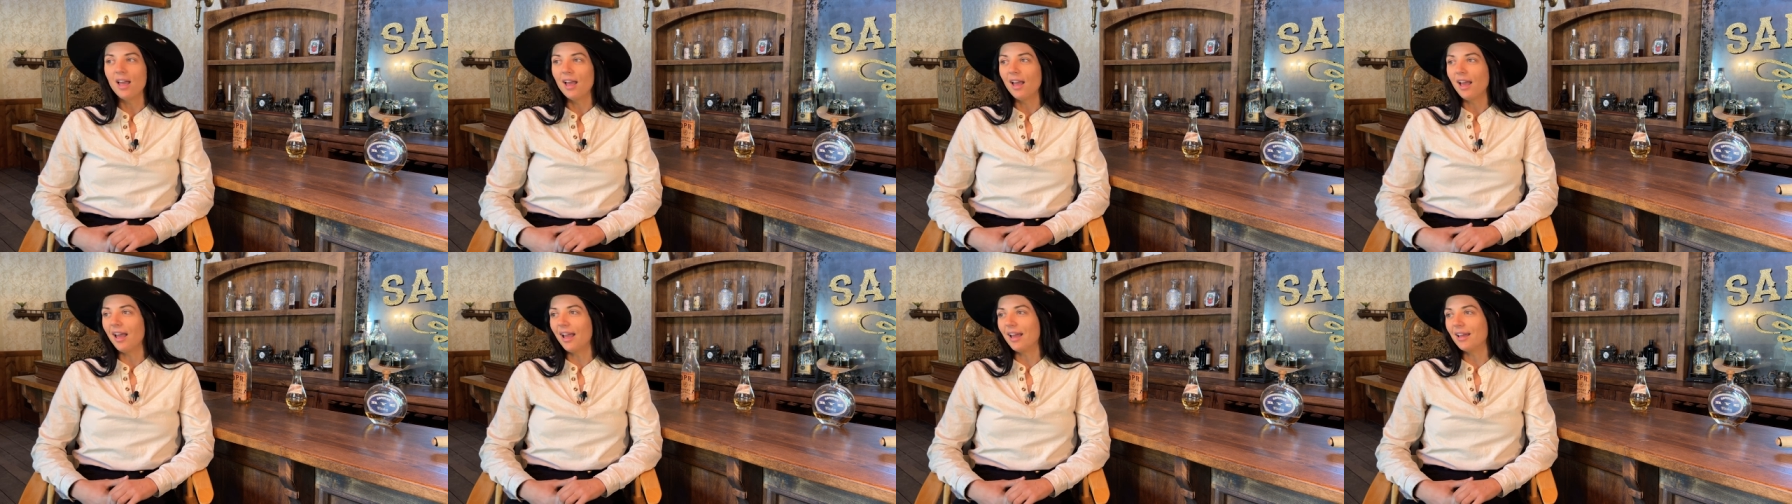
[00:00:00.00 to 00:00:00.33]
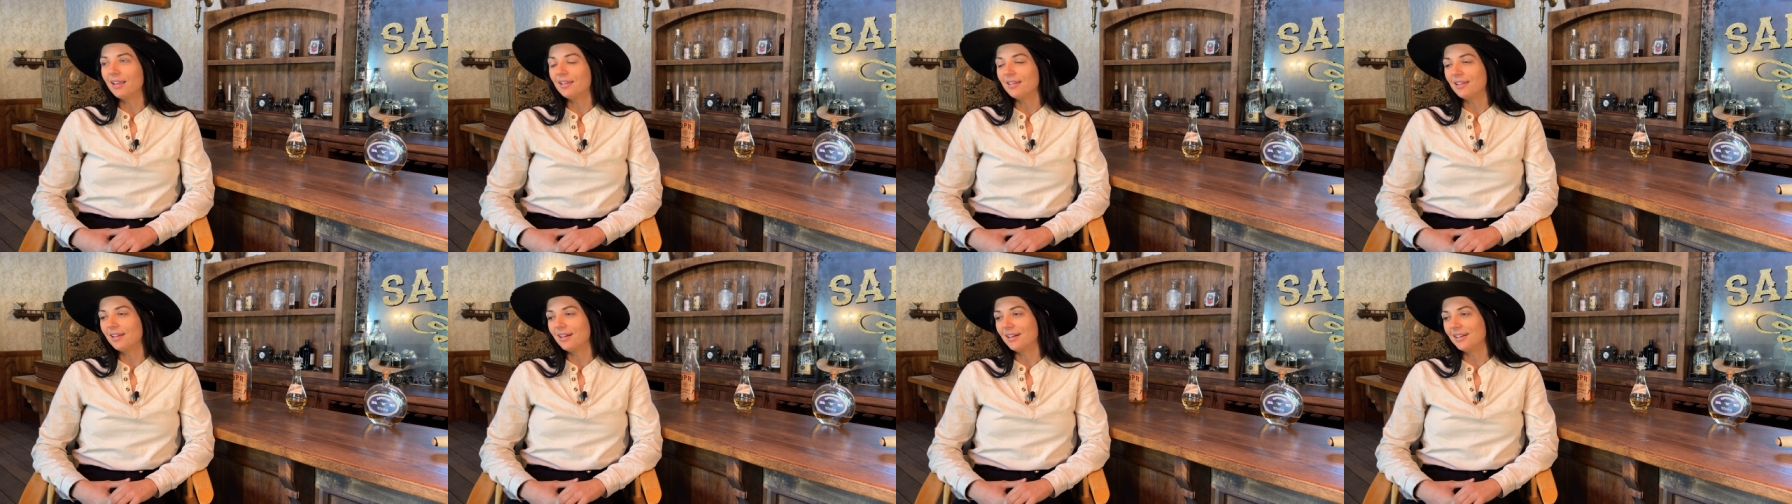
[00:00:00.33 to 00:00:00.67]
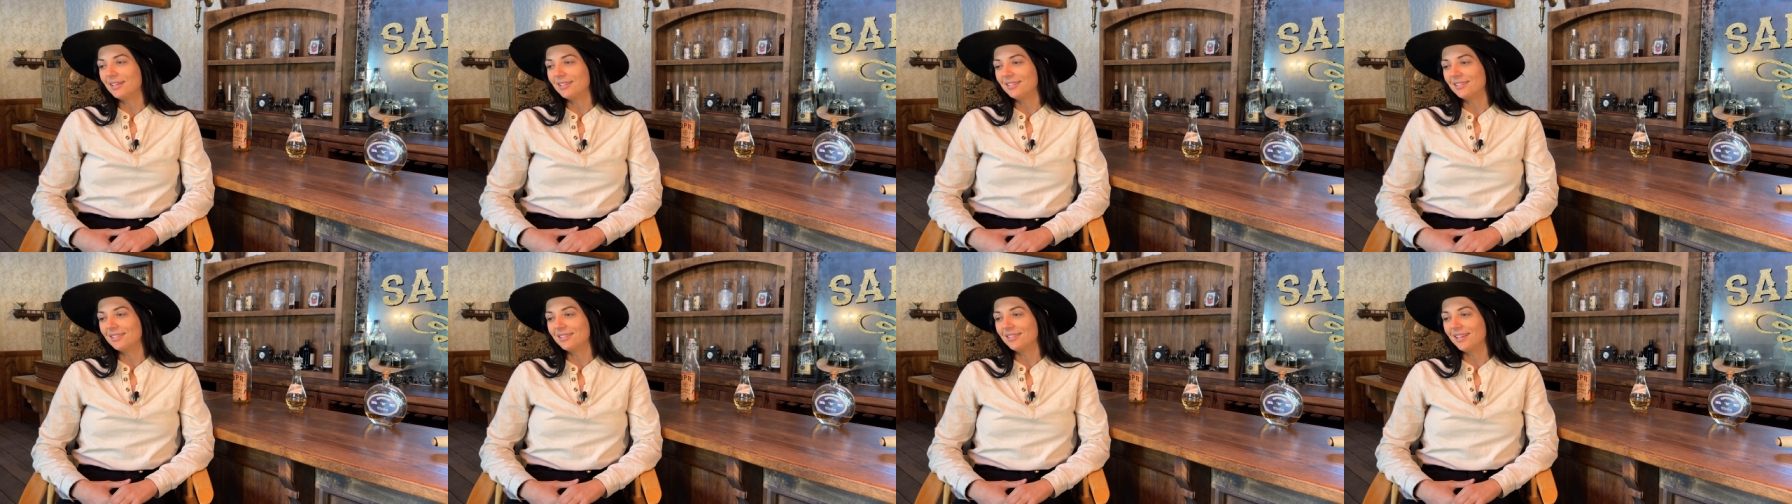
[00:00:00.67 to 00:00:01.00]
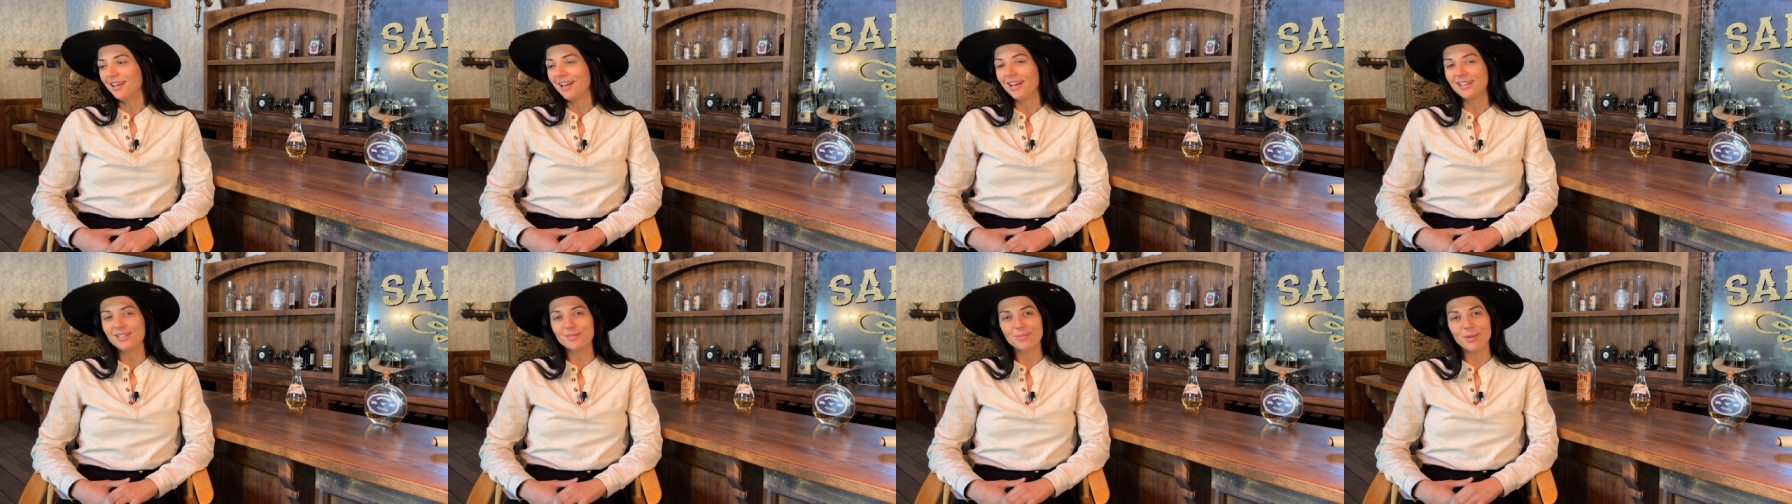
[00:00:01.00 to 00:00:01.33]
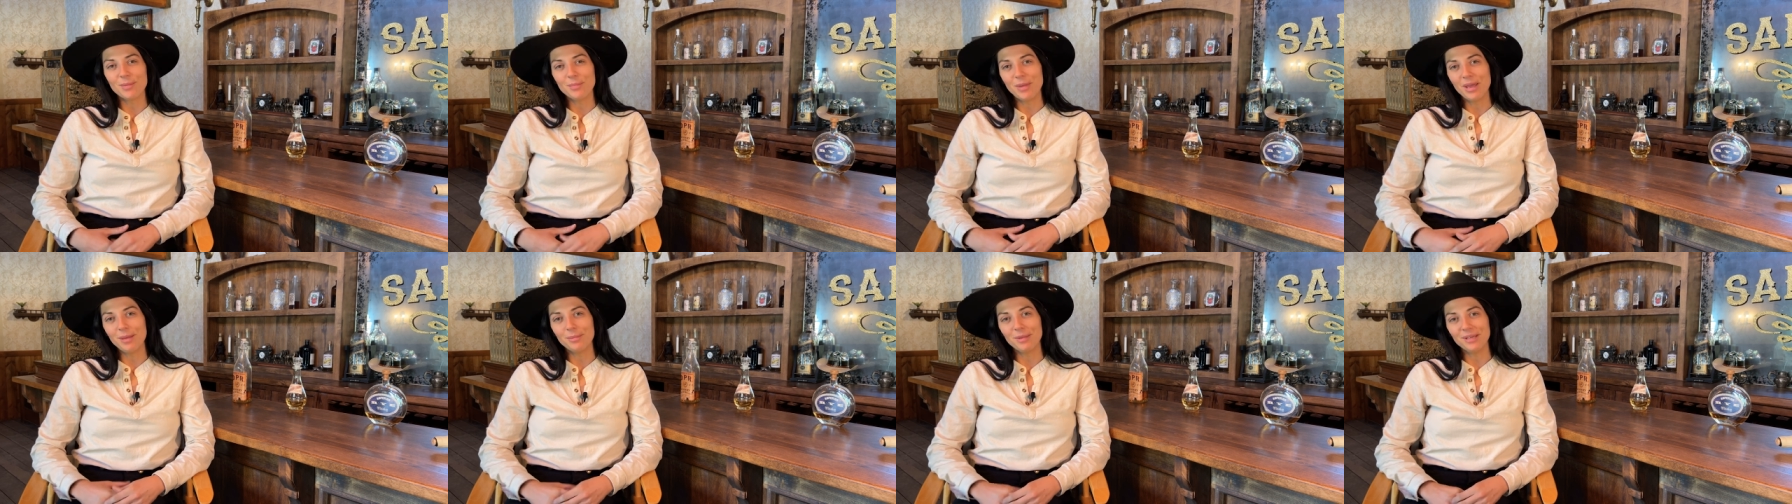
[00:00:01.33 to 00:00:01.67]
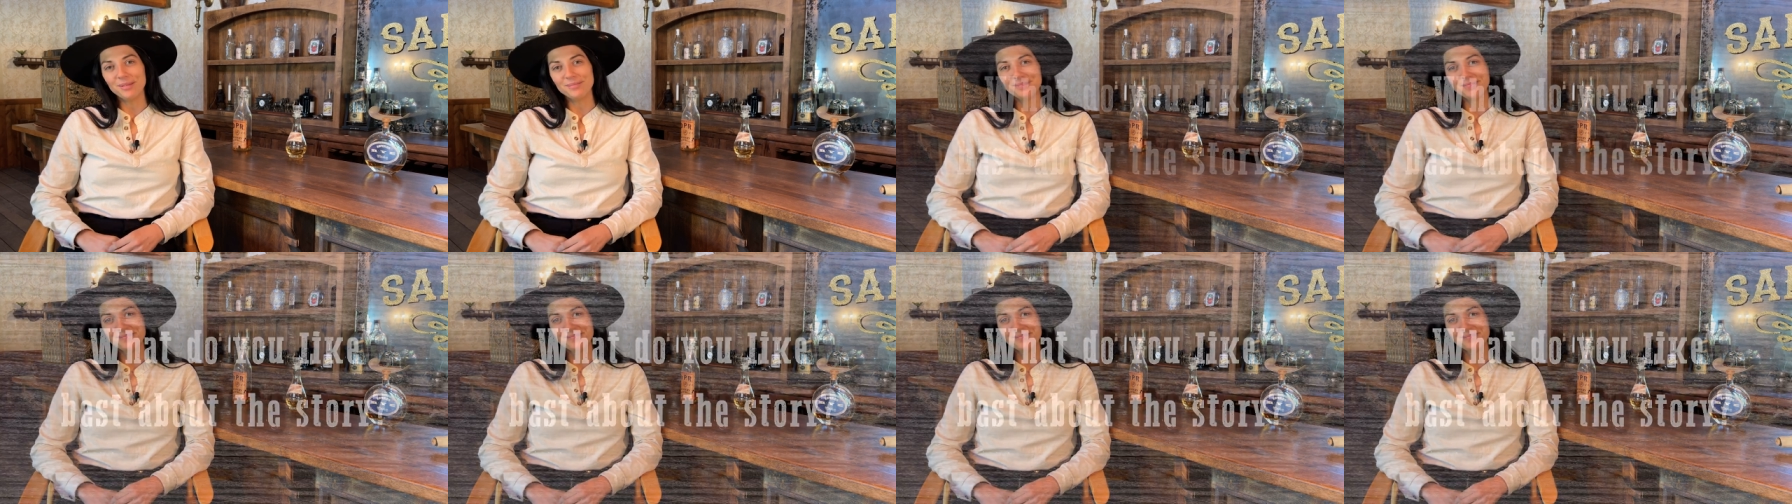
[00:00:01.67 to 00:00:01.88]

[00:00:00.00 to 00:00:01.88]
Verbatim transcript: and uh, yeah it's my baby